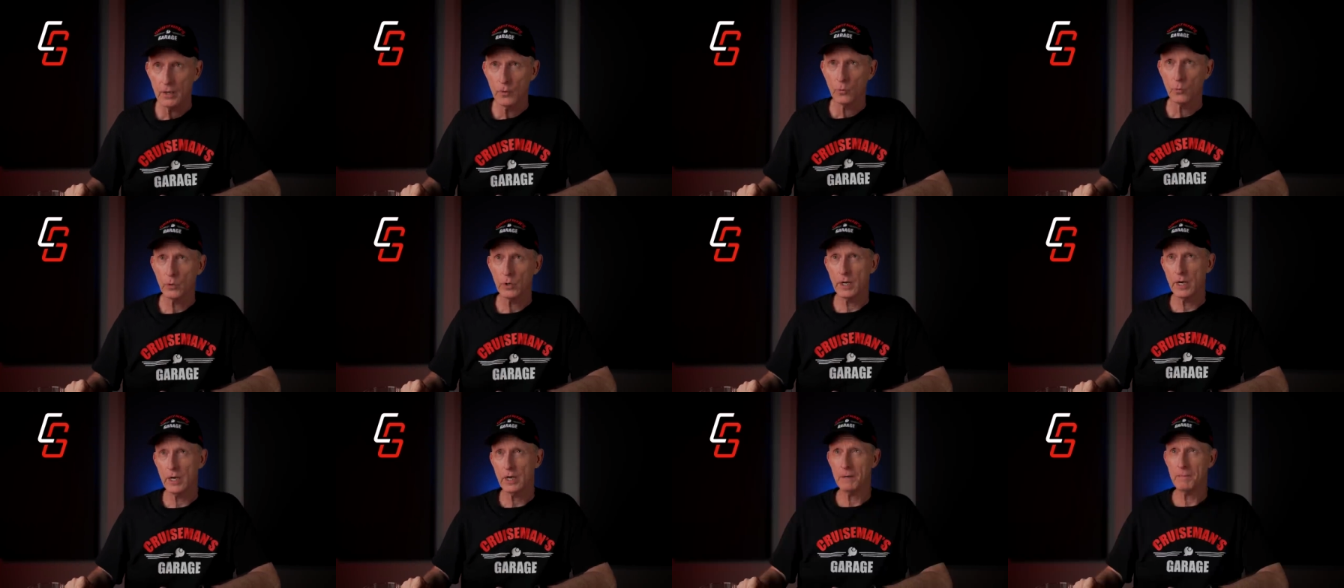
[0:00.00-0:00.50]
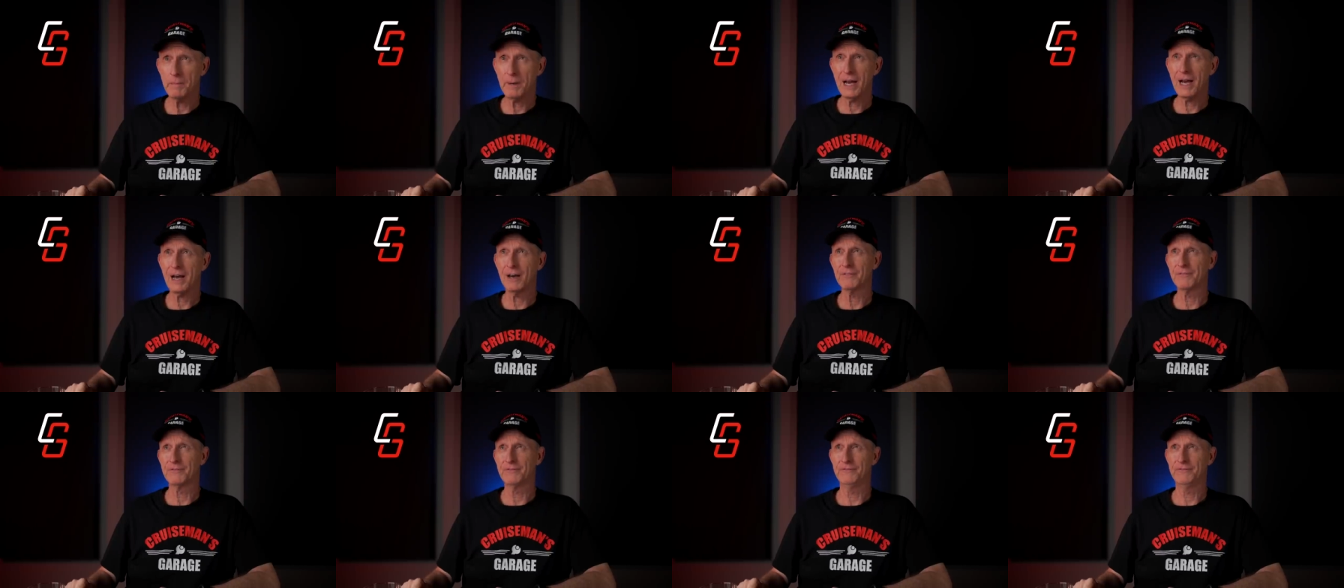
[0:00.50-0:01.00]
We're at
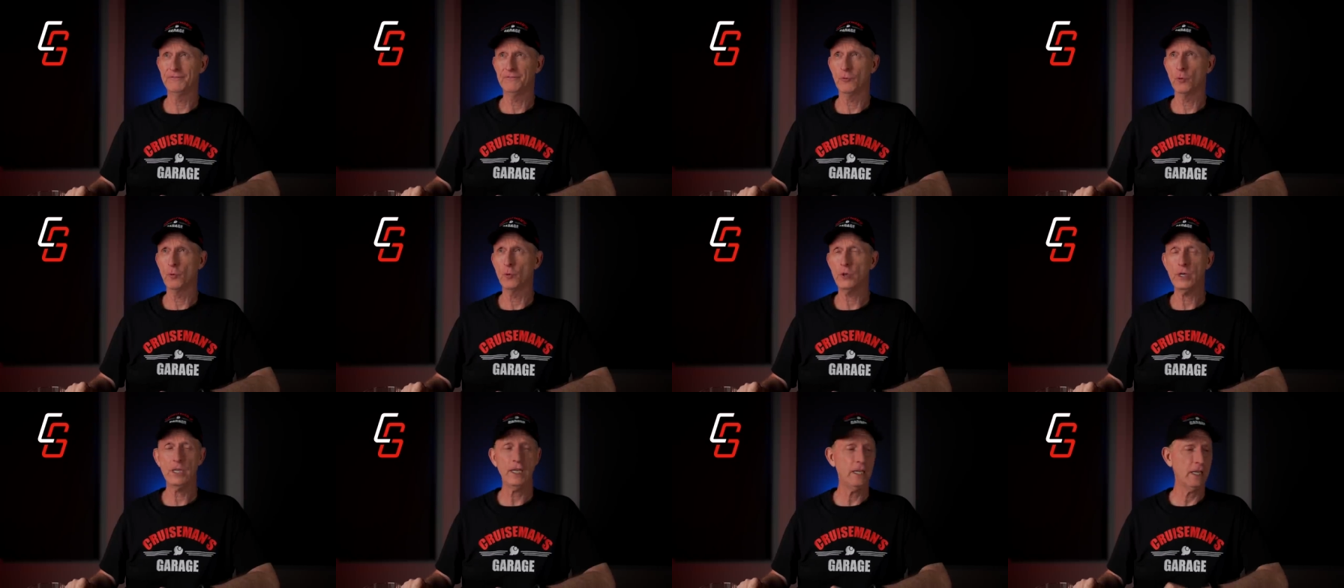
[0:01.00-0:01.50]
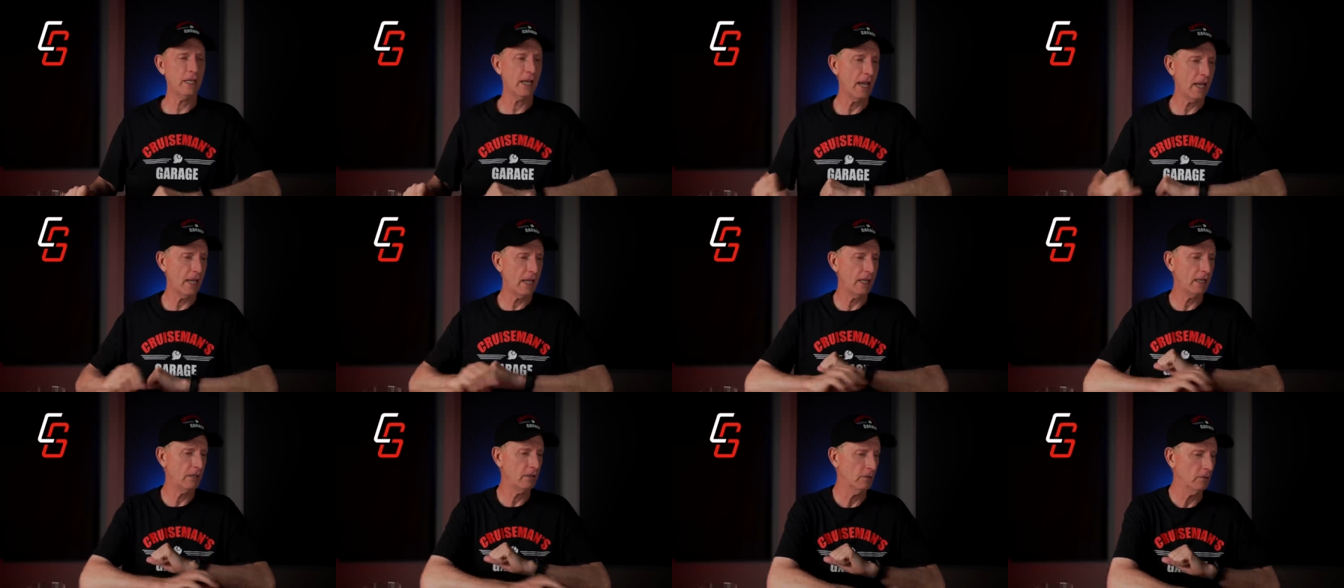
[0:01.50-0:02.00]
about
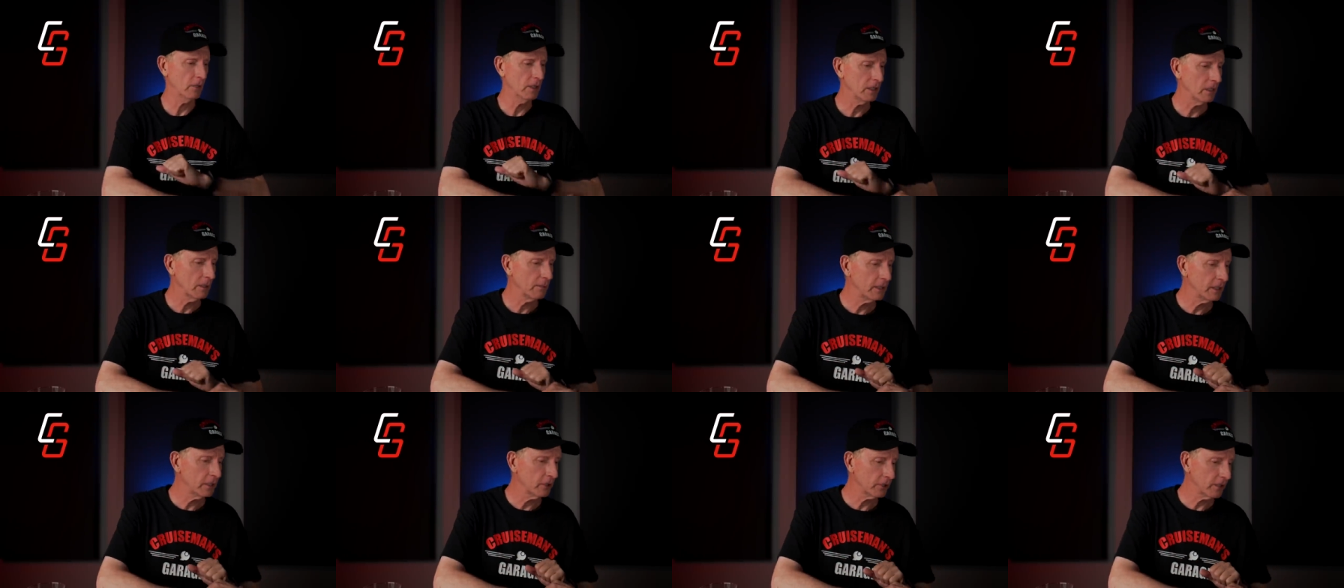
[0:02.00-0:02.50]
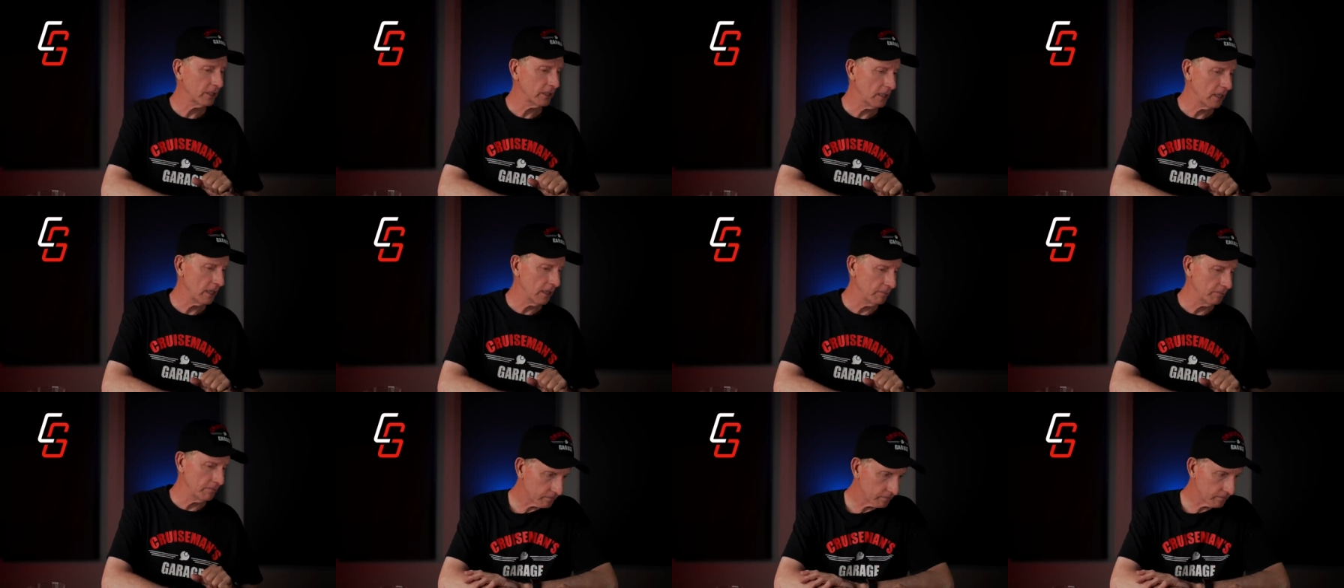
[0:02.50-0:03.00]
48. Well, let me look it
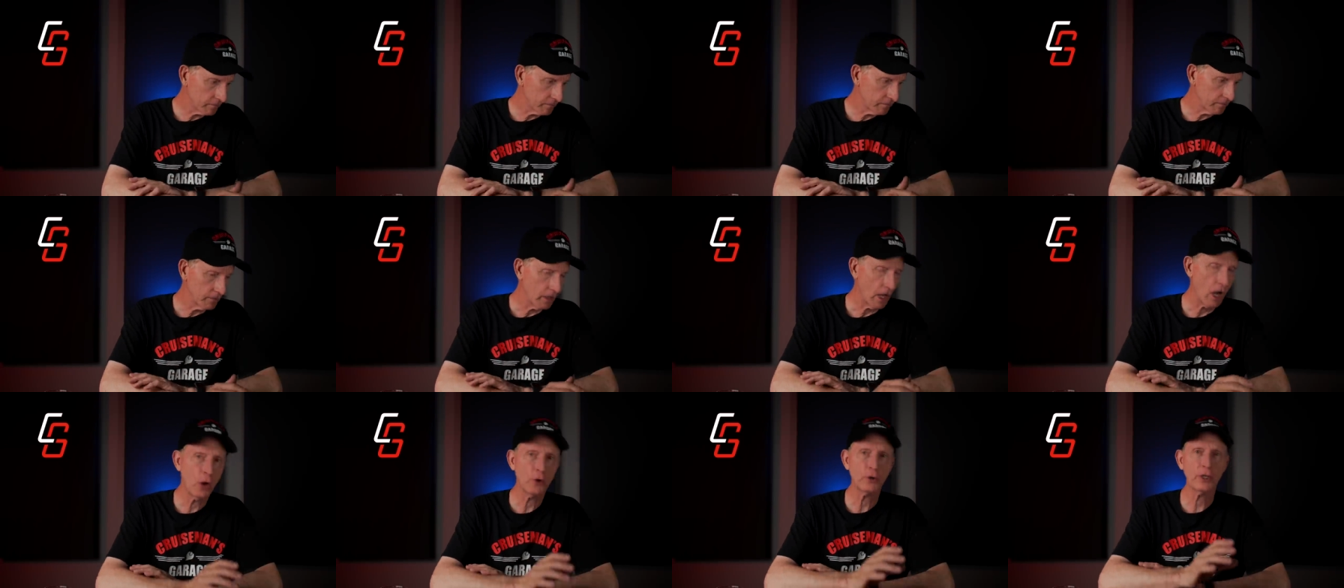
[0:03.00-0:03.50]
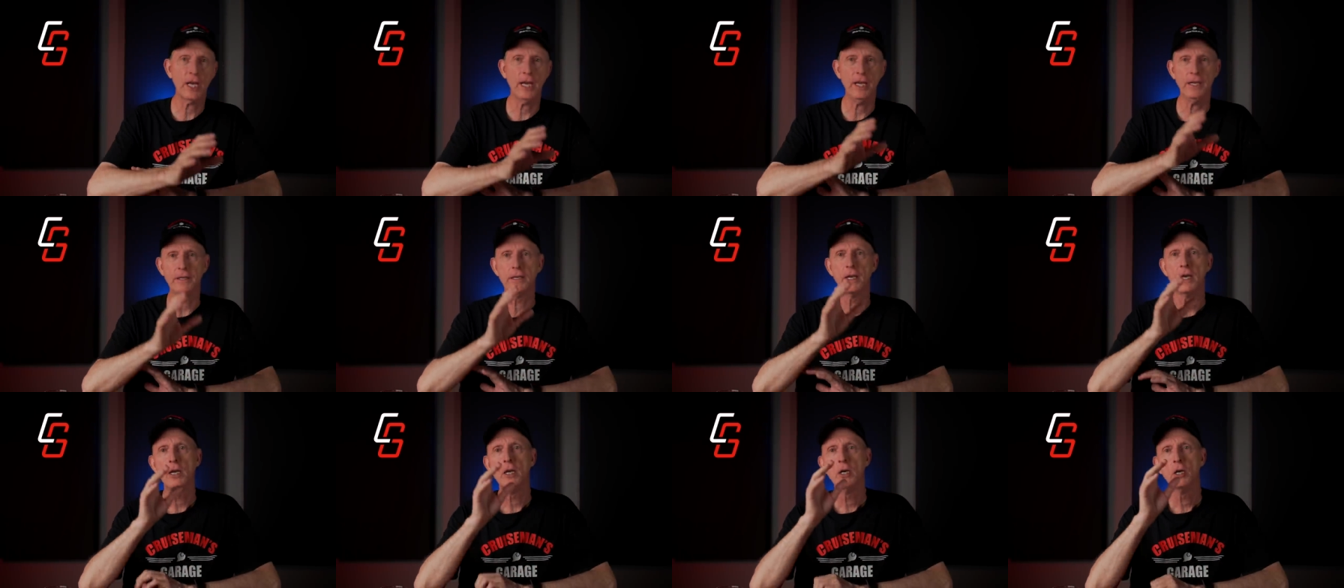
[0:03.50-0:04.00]
up.
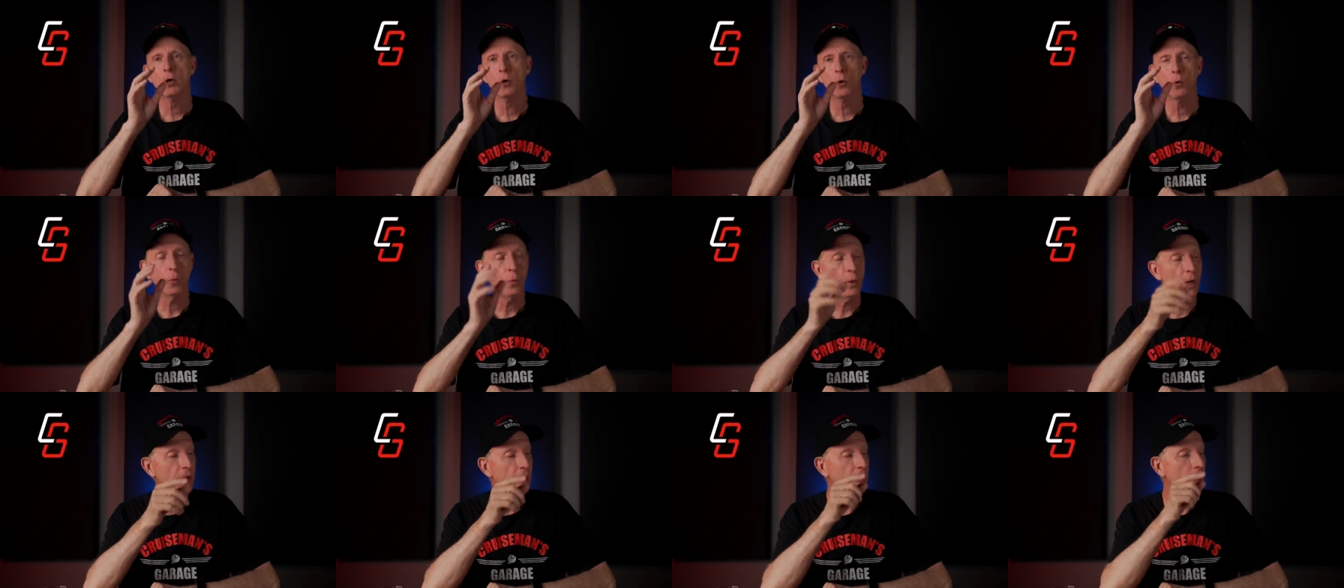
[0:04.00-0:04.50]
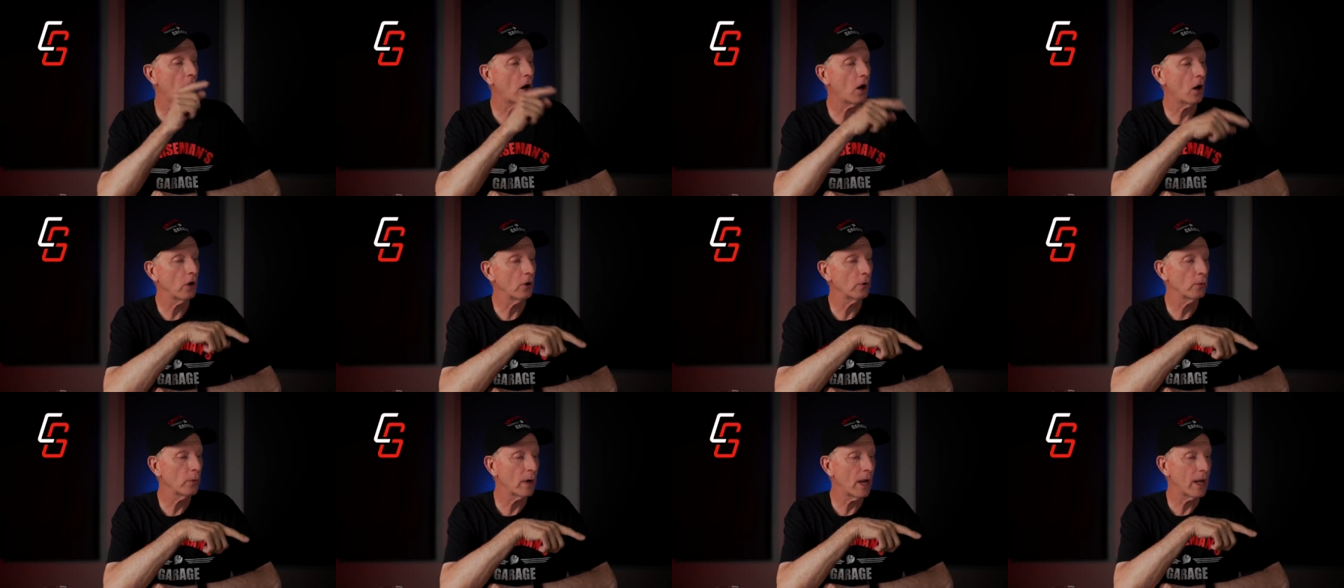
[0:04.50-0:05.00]
Okay. We
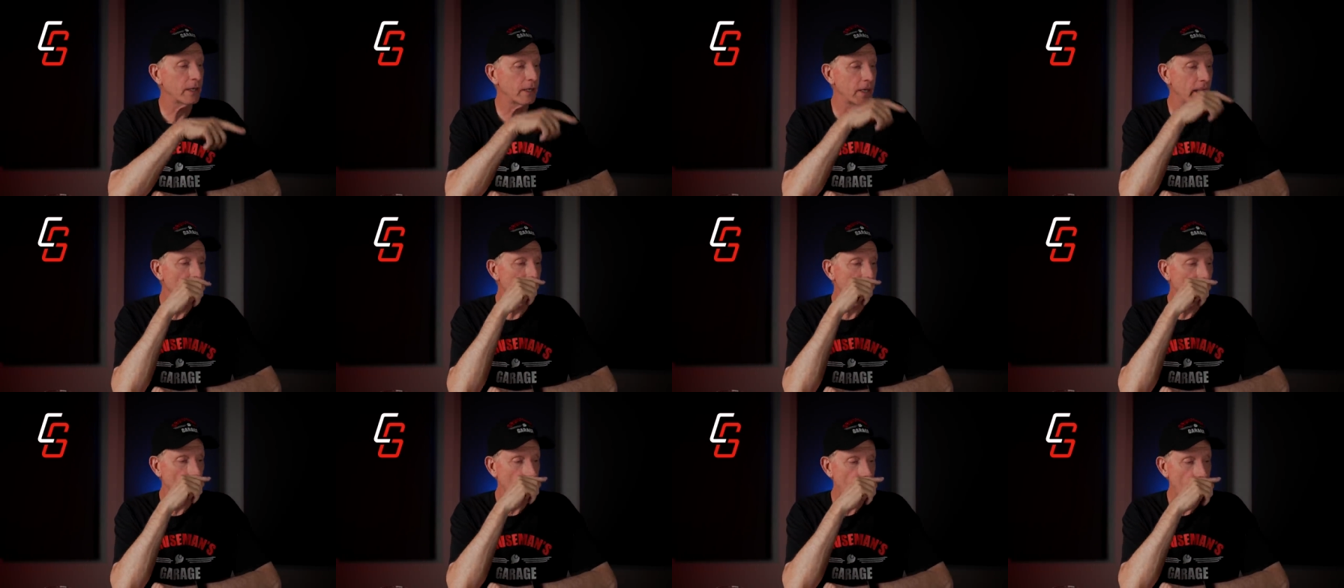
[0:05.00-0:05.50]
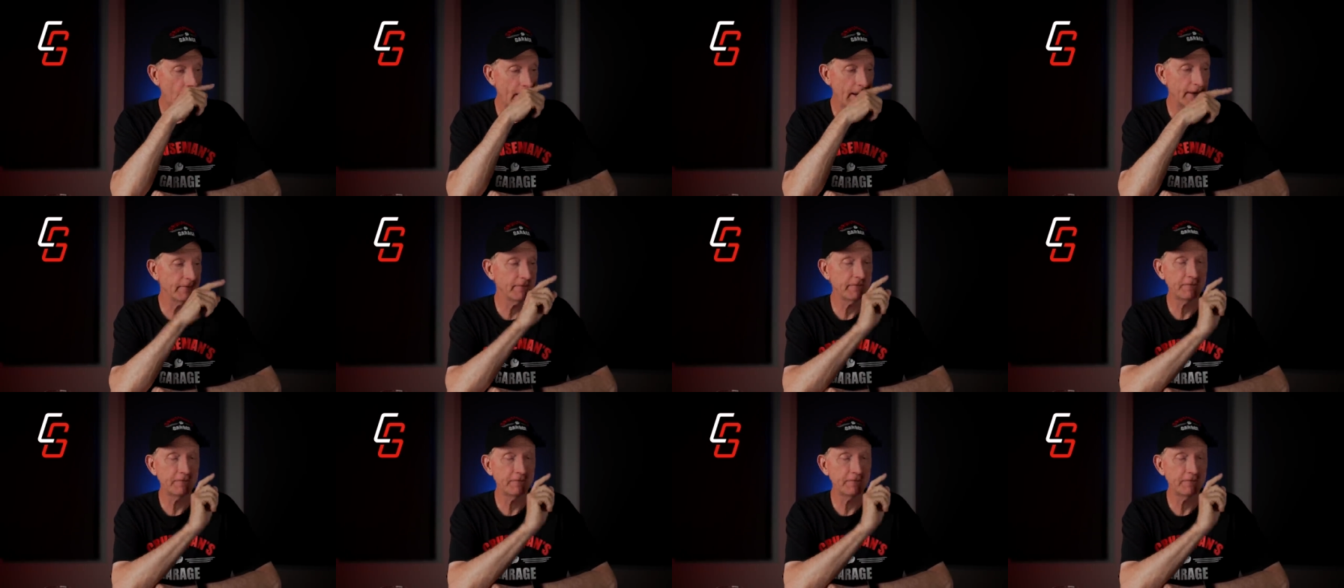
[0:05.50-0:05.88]
are right now at